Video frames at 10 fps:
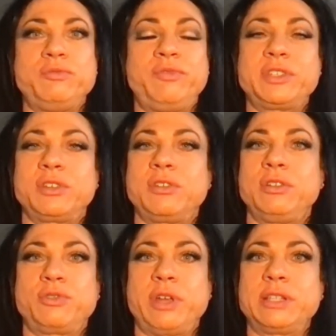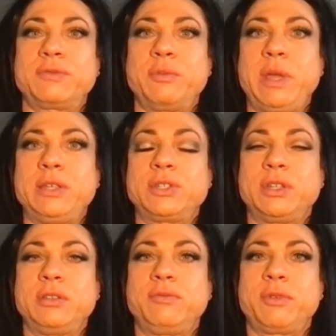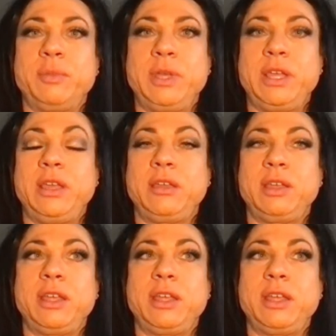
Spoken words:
physical transformation for me.